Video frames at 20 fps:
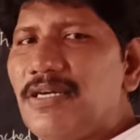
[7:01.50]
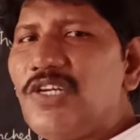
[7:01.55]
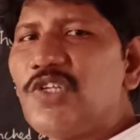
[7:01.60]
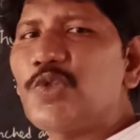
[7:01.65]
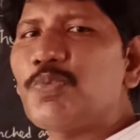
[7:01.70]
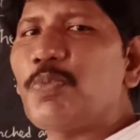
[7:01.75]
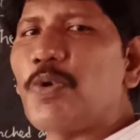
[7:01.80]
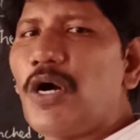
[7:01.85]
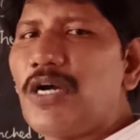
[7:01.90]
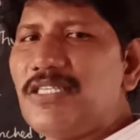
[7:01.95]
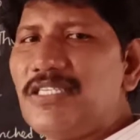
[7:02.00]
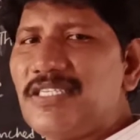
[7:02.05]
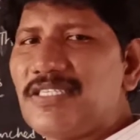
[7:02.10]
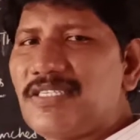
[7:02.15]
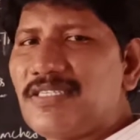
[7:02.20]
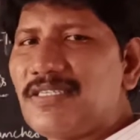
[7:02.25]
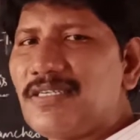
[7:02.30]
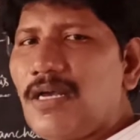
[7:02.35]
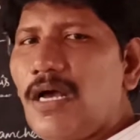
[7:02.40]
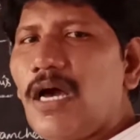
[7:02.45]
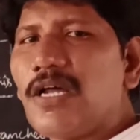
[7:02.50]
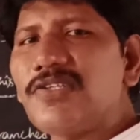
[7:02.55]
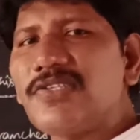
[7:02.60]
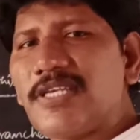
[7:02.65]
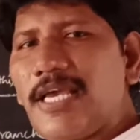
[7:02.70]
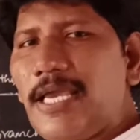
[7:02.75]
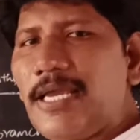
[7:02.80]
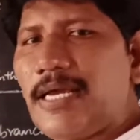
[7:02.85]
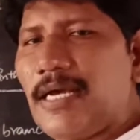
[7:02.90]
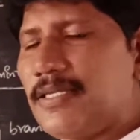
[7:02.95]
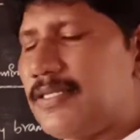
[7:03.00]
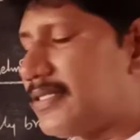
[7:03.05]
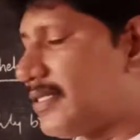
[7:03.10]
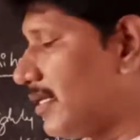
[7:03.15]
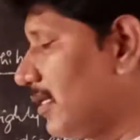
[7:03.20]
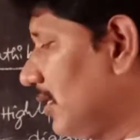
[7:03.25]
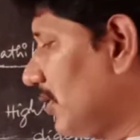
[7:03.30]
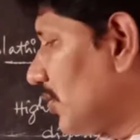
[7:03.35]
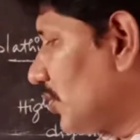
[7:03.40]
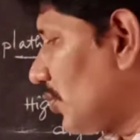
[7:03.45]
sponges or cyclones.
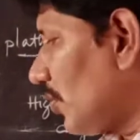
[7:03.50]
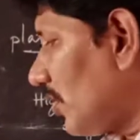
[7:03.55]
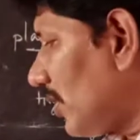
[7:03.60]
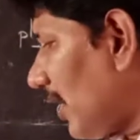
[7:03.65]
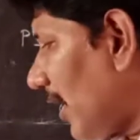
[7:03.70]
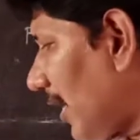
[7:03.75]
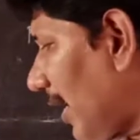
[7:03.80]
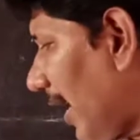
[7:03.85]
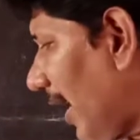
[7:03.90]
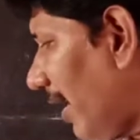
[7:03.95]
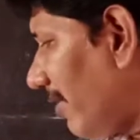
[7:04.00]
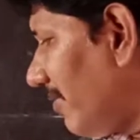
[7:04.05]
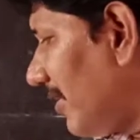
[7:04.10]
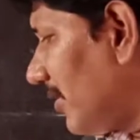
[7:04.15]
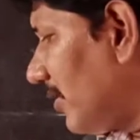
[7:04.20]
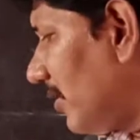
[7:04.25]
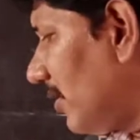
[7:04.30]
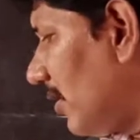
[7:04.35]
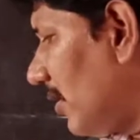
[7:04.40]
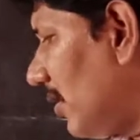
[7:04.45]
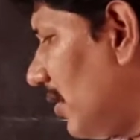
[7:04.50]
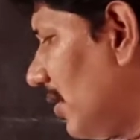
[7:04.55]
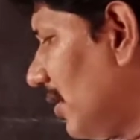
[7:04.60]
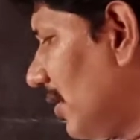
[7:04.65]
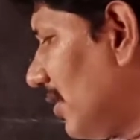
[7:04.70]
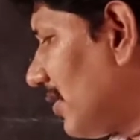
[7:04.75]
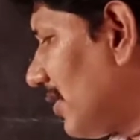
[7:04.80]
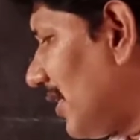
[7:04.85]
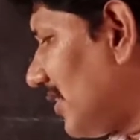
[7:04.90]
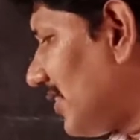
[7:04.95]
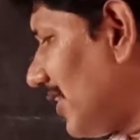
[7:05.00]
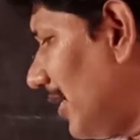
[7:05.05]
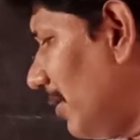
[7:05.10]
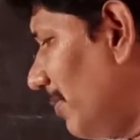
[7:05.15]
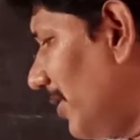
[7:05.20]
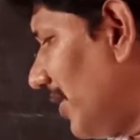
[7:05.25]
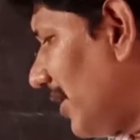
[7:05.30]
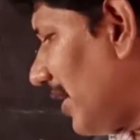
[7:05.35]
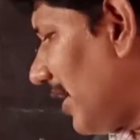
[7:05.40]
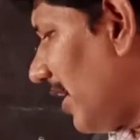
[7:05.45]
So they are having the
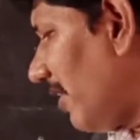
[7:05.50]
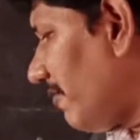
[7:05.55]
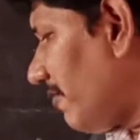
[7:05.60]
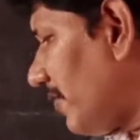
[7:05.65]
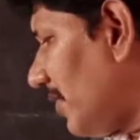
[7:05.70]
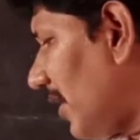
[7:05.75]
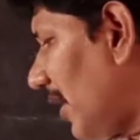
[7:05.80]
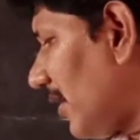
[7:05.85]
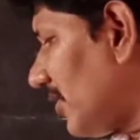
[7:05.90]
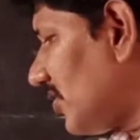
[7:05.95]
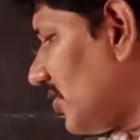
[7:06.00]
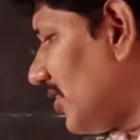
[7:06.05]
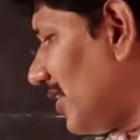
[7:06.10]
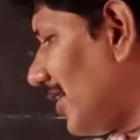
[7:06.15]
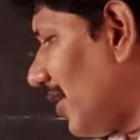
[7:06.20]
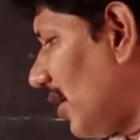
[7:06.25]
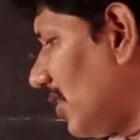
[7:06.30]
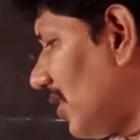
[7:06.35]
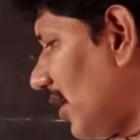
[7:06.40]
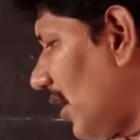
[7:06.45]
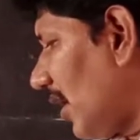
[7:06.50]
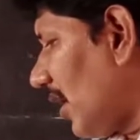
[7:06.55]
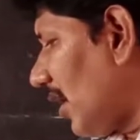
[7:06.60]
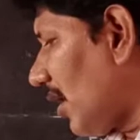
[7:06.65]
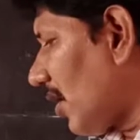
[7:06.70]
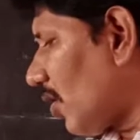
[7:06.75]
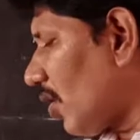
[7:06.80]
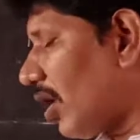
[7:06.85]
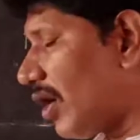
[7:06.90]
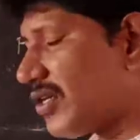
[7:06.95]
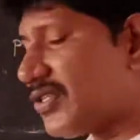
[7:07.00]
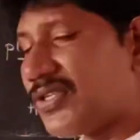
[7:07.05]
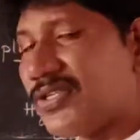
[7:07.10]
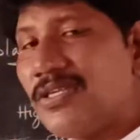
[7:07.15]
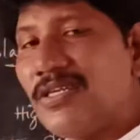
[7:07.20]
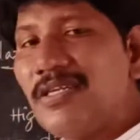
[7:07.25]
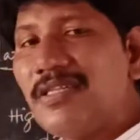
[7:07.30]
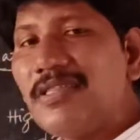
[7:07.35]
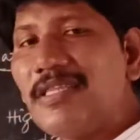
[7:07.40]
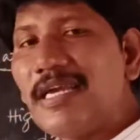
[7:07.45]
sedimentary life. They are stick on the
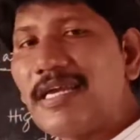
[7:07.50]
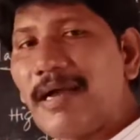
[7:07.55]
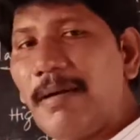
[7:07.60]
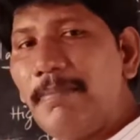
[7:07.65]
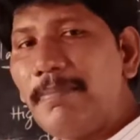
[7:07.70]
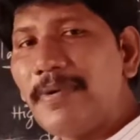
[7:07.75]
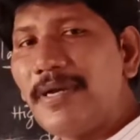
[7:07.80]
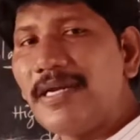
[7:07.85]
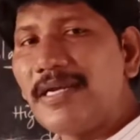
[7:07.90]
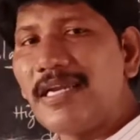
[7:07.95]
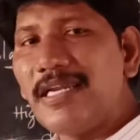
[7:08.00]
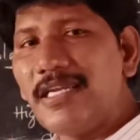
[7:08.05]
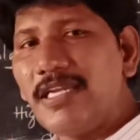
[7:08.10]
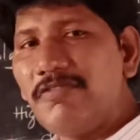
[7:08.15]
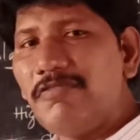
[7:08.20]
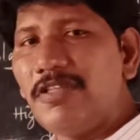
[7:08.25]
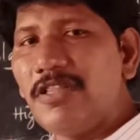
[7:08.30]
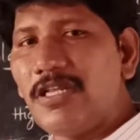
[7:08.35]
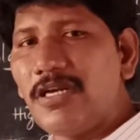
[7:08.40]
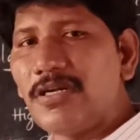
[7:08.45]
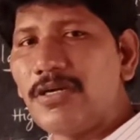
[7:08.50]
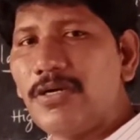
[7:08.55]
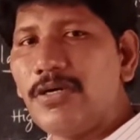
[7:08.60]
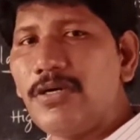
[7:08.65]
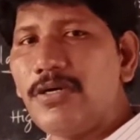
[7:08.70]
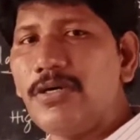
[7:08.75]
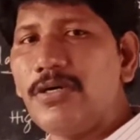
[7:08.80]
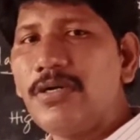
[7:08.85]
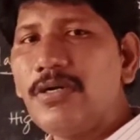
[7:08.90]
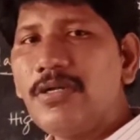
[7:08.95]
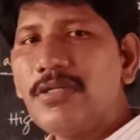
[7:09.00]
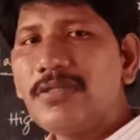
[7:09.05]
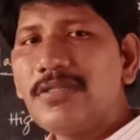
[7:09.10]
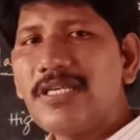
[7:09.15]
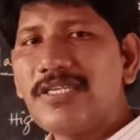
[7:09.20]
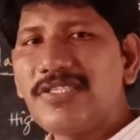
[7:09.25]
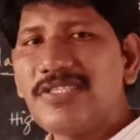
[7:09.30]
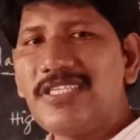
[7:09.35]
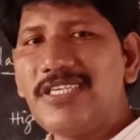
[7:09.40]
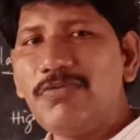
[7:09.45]
rocks. They completely live in
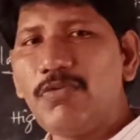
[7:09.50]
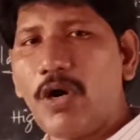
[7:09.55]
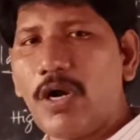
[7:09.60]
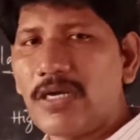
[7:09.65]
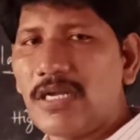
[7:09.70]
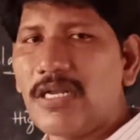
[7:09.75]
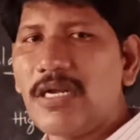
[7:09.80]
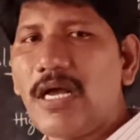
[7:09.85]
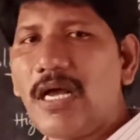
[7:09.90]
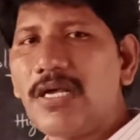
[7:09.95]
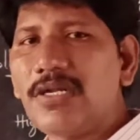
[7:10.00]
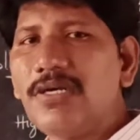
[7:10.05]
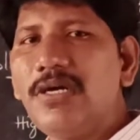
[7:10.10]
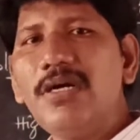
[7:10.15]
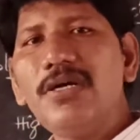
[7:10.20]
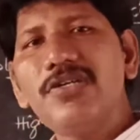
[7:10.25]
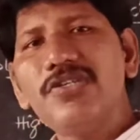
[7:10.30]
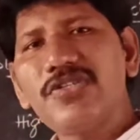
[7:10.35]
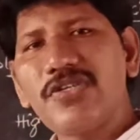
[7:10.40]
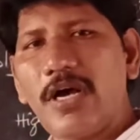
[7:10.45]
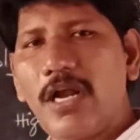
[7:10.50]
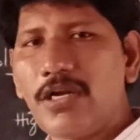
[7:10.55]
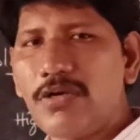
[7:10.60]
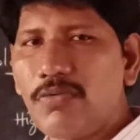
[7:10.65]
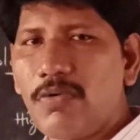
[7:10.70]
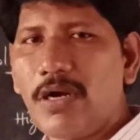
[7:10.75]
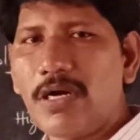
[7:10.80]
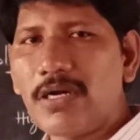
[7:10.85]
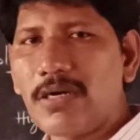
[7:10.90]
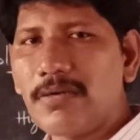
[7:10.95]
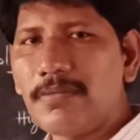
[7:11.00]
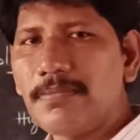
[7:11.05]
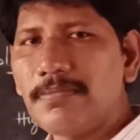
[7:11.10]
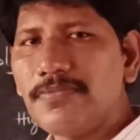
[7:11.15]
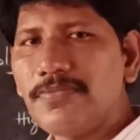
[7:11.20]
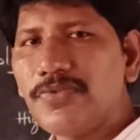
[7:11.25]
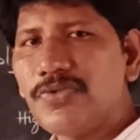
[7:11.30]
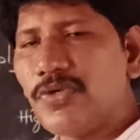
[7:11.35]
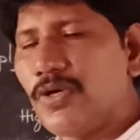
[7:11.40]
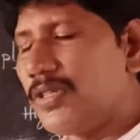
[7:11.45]
the sea water or salt
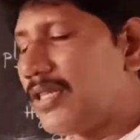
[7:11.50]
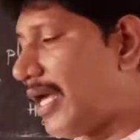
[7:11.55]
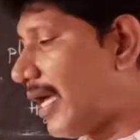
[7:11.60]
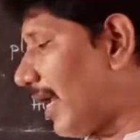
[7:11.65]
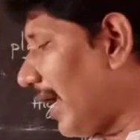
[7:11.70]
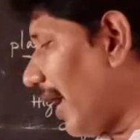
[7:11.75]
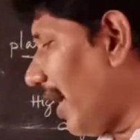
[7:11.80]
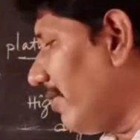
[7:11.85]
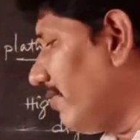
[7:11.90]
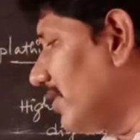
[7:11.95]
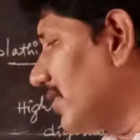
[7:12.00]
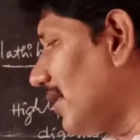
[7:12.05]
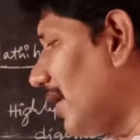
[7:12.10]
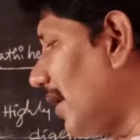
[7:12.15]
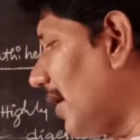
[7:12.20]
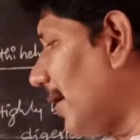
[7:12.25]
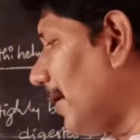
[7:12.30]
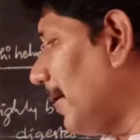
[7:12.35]
water. So they are having the